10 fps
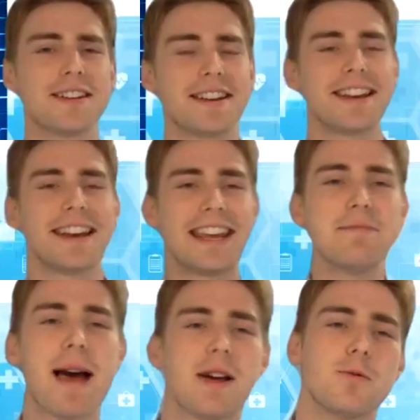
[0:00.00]
it in an
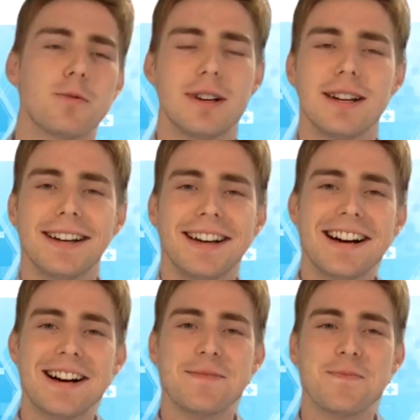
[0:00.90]
email
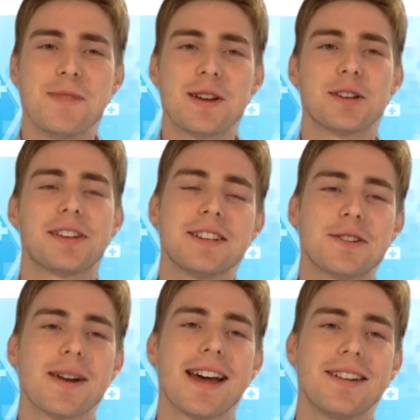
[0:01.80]
that got sent
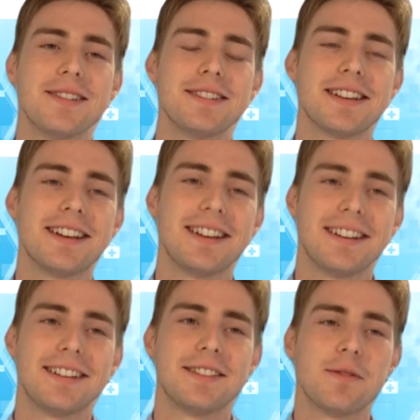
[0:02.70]
around
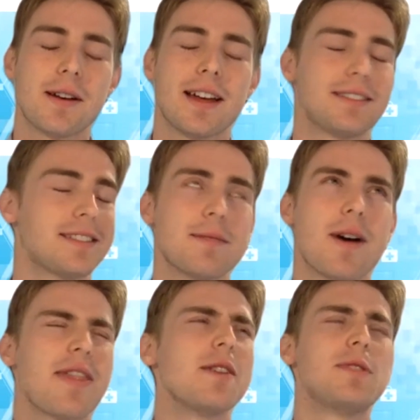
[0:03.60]
at some,
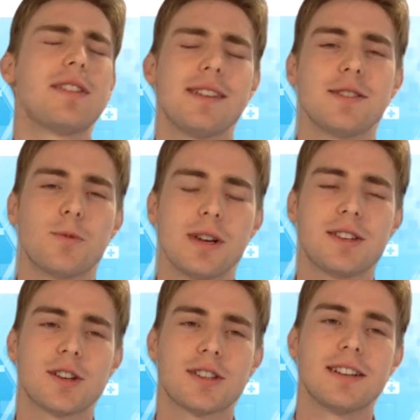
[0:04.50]
I think it was the
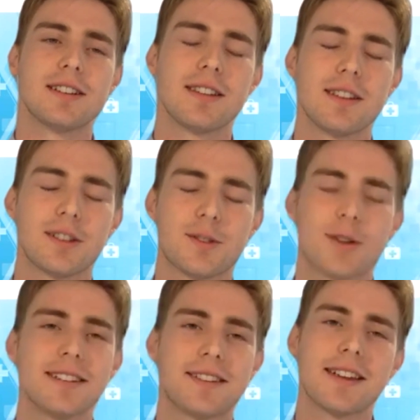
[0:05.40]
Research Centre, the
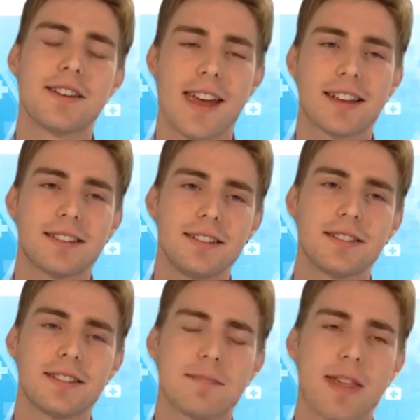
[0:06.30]
Australian Centre for
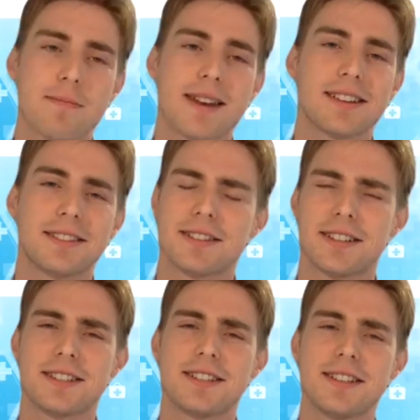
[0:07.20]
Excellence in Mathematics and
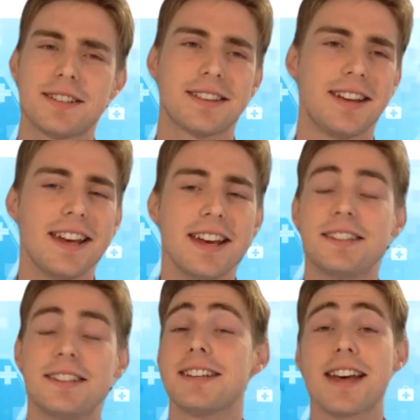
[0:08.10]
Statistics,
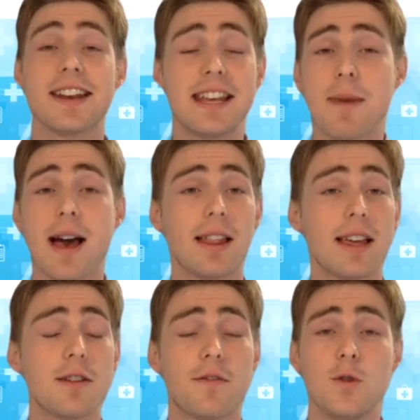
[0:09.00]
sent out an email,
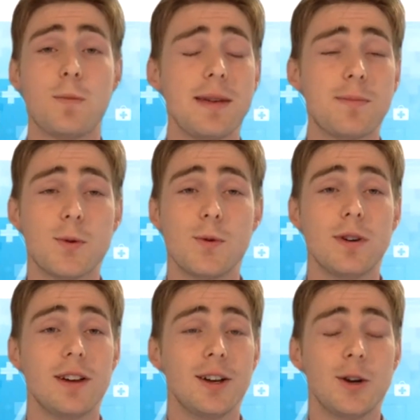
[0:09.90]
and a few
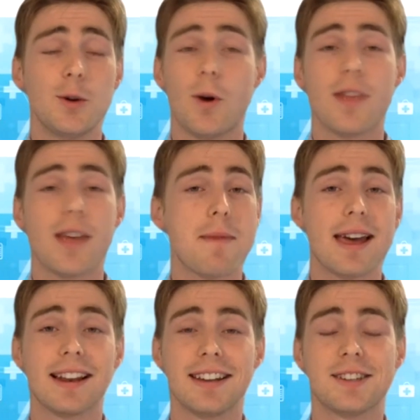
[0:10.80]
people who were on that
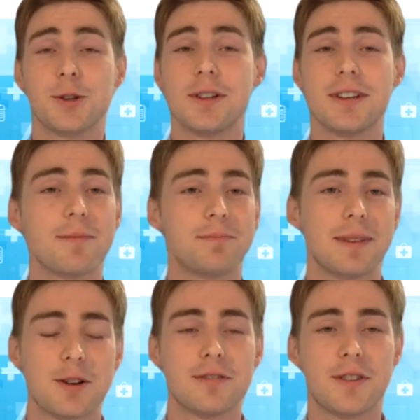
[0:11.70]
mailing list joined up
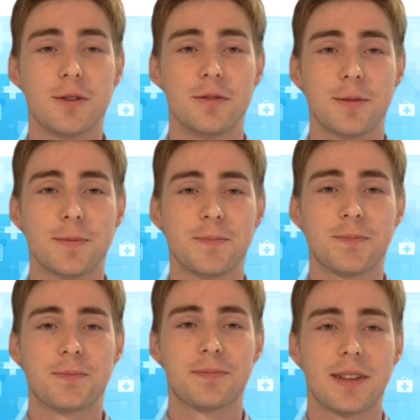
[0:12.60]
and got involved.
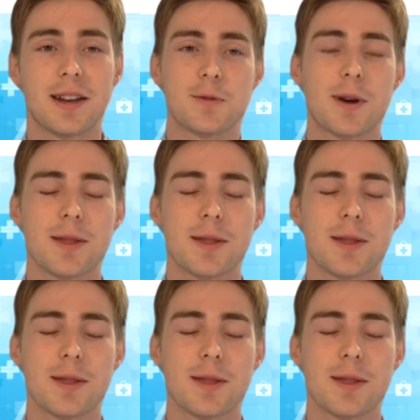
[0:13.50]
And I was one of them.